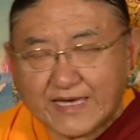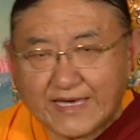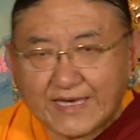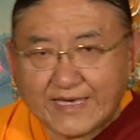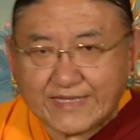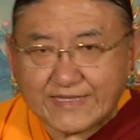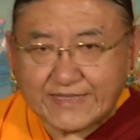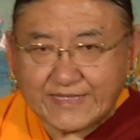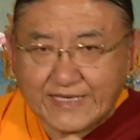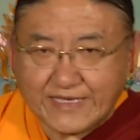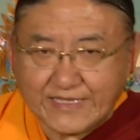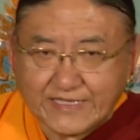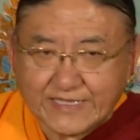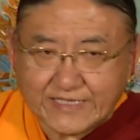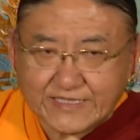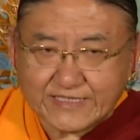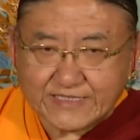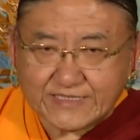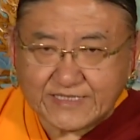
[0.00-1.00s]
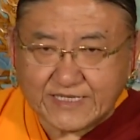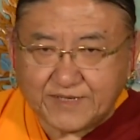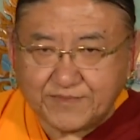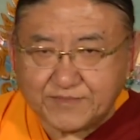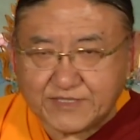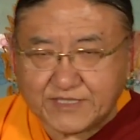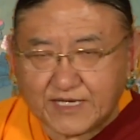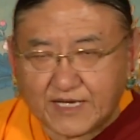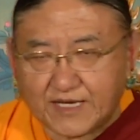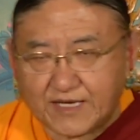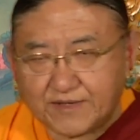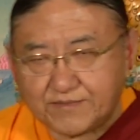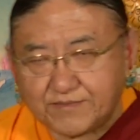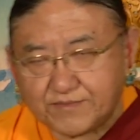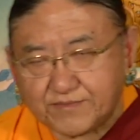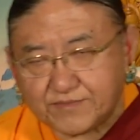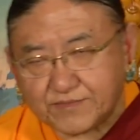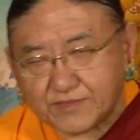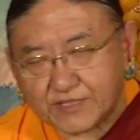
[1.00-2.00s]
And then at the same
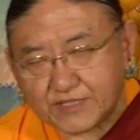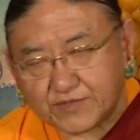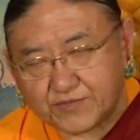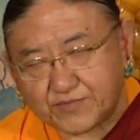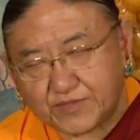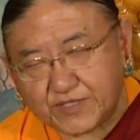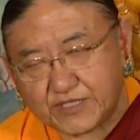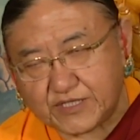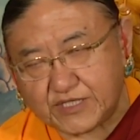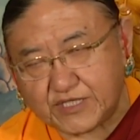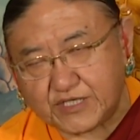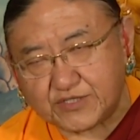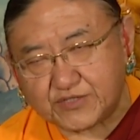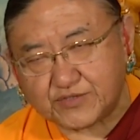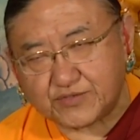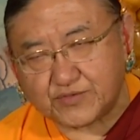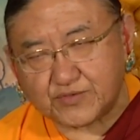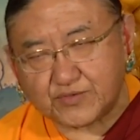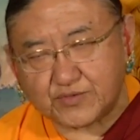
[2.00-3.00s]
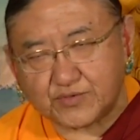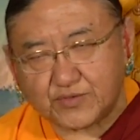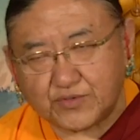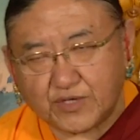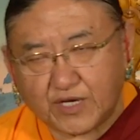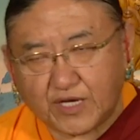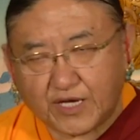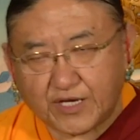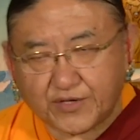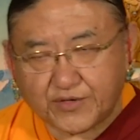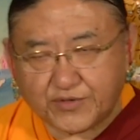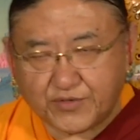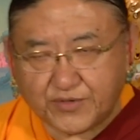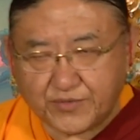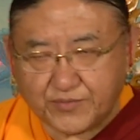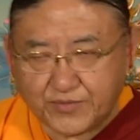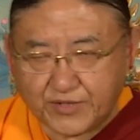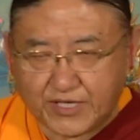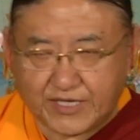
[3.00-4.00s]
time, that we need to
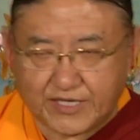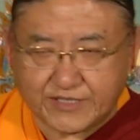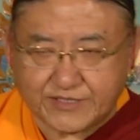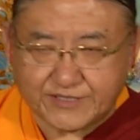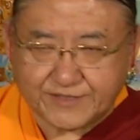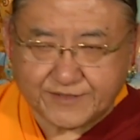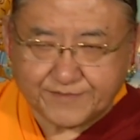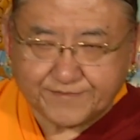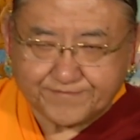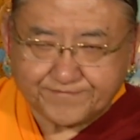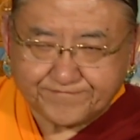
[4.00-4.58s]
accumulate